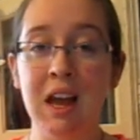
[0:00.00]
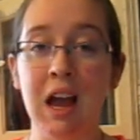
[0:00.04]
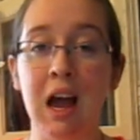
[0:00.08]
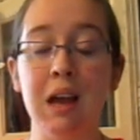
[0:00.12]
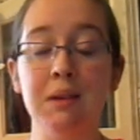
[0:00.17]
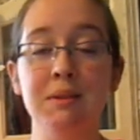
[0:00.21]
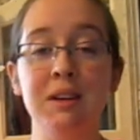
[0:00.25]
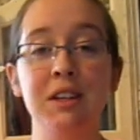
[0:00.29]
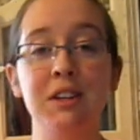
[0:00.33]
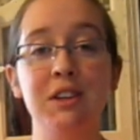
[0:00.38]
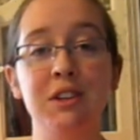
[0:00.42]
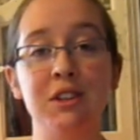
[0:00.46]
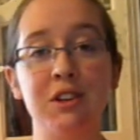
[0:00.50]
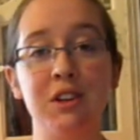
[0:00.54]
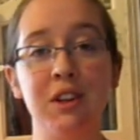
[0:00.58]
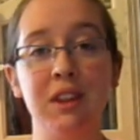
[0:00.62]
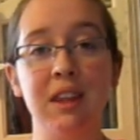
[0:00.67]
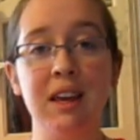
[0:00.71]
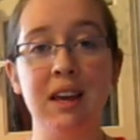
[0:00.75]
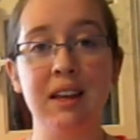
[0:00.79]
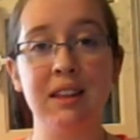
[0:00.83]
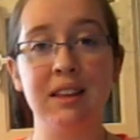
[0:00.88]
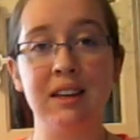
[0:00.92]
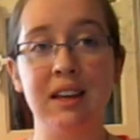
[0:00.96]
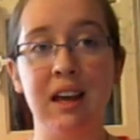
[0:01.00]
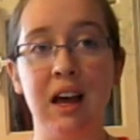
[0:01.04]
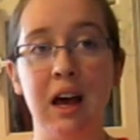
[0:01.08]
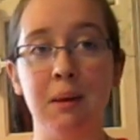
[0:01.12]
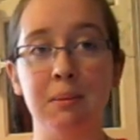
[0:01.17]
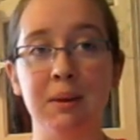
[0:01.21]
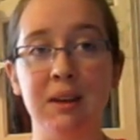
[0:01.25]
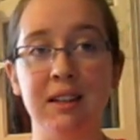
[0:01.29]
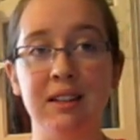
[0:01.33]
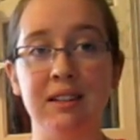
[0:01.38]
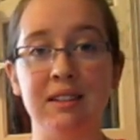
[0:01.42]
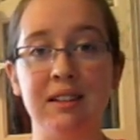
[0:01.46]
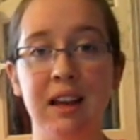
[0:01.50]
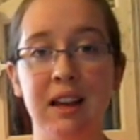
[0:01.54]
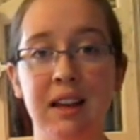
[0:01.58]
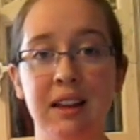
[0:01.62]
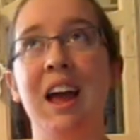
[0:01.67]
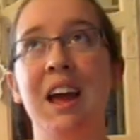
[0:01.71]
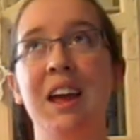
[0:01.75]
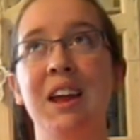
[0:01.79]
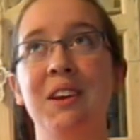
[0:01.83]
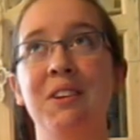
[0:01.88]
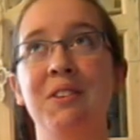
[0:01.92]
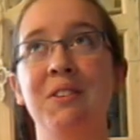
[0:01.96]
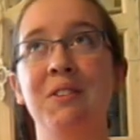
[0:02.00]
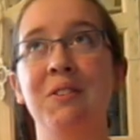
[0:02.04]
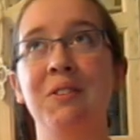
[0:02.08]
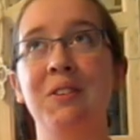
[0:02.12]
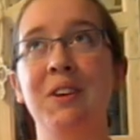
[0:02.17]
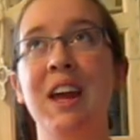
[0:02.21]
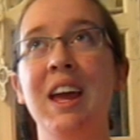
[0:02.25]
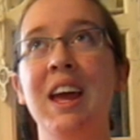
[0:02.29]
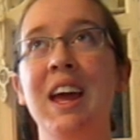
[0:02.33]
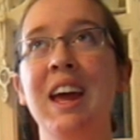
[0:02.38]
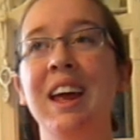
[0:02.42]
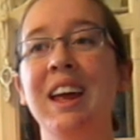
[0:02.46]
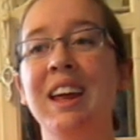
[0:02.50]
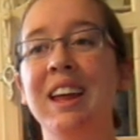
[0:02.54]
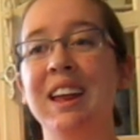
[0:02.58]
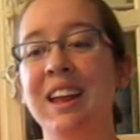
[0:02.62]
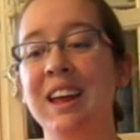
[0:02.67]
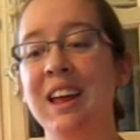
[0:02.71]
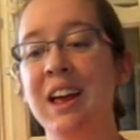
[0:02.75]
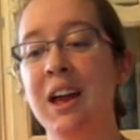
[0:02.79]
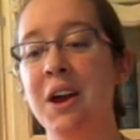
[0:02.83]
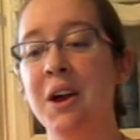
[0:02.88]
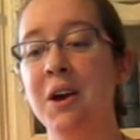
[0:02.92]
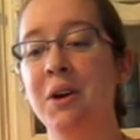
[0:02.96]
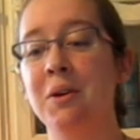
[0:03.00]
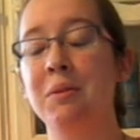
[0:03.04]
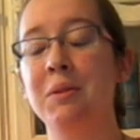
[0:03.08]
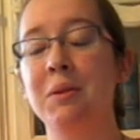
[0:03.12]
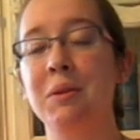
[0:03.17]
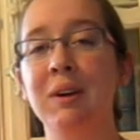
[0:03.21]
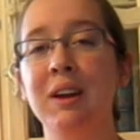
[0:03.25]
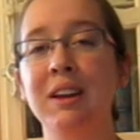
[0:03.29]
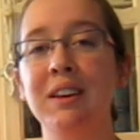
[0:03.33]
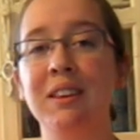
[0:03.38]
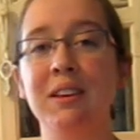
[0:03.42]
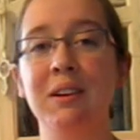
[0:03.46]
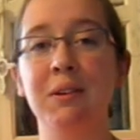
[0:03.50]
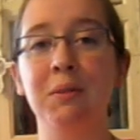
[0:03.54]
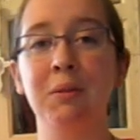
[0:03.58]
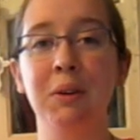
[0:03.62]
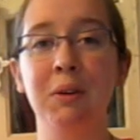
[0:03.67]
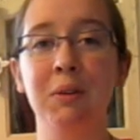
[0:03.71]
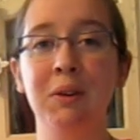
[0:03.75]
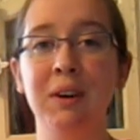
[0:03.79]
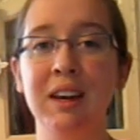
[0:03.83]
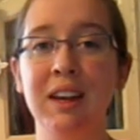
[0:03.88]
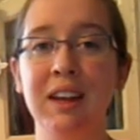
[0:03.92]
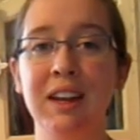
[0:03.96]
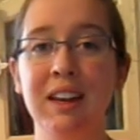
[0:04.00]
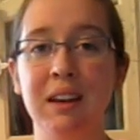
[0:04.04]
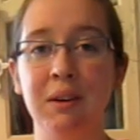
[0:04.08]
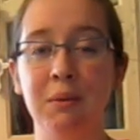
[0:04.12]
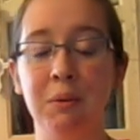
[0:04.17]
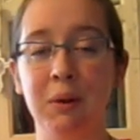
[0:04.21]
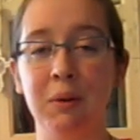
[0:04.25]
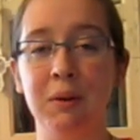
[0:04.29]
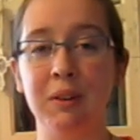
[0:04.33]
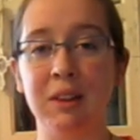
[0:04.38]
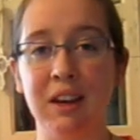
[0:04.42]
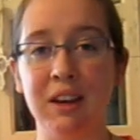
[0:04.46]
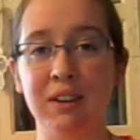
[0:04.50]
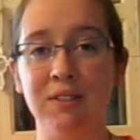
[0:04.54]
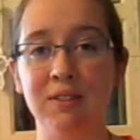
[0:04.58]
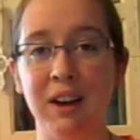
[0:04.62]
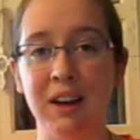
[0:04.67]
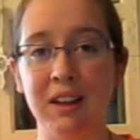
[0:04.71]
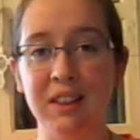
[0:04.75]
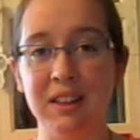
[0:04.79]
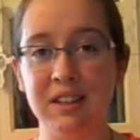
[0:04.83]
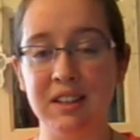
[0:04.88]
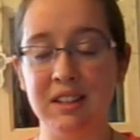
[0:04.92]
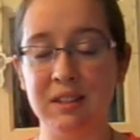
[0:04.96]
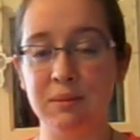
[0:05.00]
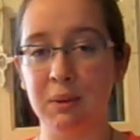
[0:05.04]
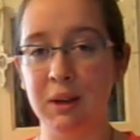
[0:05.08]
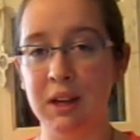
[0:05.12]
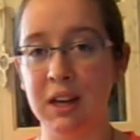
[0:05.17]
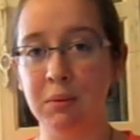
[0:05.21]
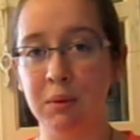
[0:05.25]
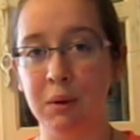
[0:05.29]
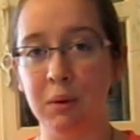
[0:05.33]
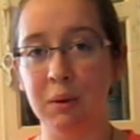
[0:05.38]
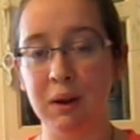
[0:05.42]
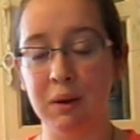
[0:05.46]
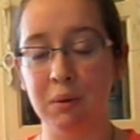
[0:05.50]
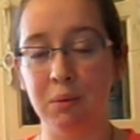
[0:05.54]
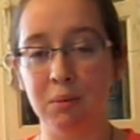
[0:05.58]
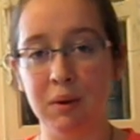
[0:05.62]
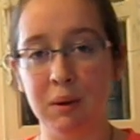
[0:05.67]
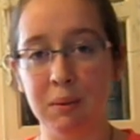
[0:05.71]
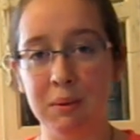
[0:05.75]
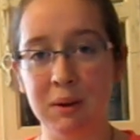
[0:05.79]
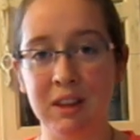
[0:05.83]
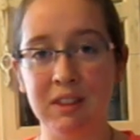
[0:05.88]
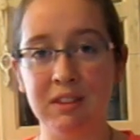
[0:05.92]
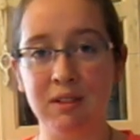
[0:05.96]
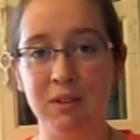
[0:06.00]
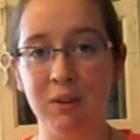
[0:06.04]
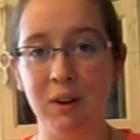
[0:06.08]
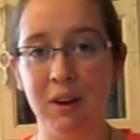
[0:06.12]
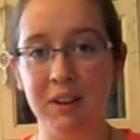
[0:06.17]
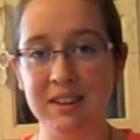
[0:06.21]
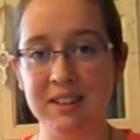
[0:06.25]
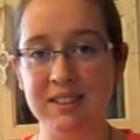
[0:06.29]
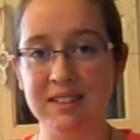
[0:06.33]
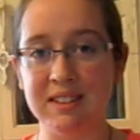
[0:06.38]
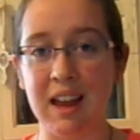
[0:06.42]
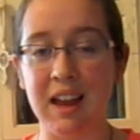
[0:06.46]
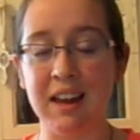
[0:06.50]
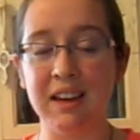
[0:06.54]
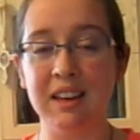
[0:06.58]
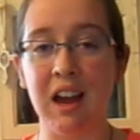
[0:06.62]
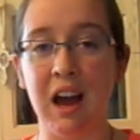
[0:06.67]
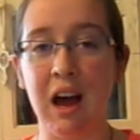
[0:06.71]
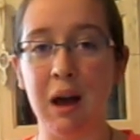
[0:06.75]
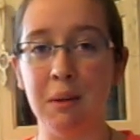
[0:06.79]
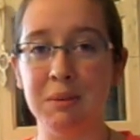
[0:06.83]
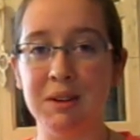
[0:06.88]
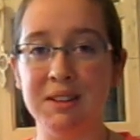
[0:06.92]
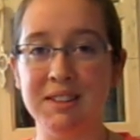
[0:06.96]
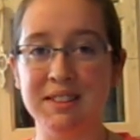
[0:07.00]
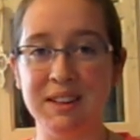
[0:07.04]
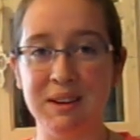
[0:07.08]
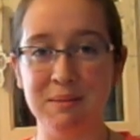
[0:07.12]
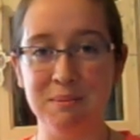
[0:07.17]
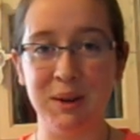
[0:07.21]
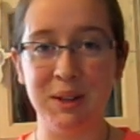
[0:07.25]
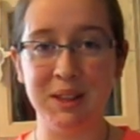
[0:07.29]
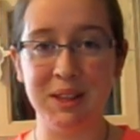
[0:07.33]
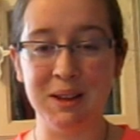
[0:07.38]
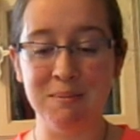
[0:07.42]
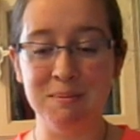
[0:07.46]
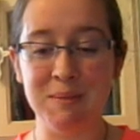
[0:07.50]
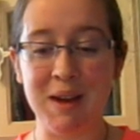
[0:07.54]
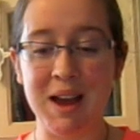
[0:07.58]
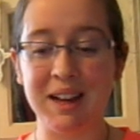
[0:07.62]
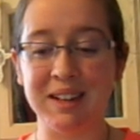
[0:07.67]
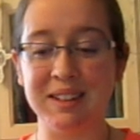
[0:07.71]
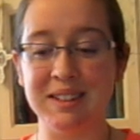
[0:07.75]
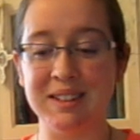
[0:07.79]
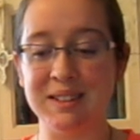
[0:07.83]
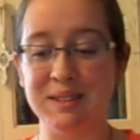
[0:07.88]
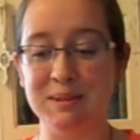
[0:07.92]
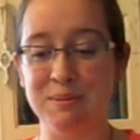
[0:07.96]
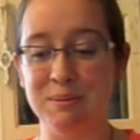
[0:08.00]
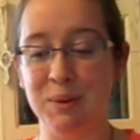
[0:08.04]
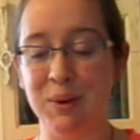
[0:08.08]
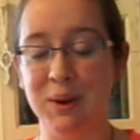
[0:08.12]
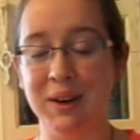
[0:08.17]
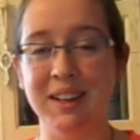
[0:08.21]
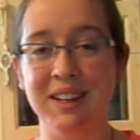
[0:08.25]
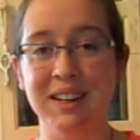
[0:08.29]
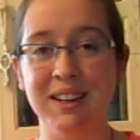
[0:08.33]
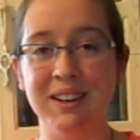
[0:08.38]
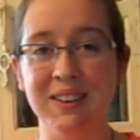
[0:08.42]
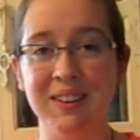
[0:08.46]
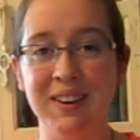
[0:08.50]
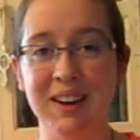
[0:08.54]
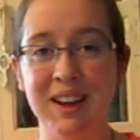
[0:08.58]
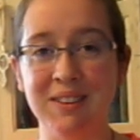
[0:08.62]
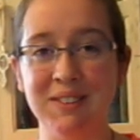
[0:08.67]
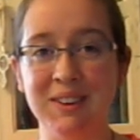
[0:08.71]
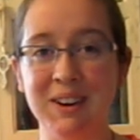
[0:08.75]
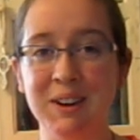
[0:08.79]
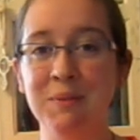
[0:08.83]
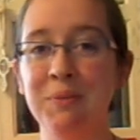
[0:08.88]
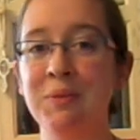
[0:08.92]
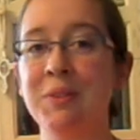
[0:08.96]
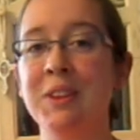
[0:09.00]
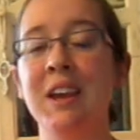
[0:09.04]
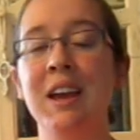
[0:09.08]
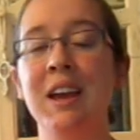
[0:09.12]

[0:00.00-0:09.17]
I mean, sure, they had the copies, and and we we went we went in and we would like find the display, and we went ripping through all these signed copies and then put them back disappointed or whatever.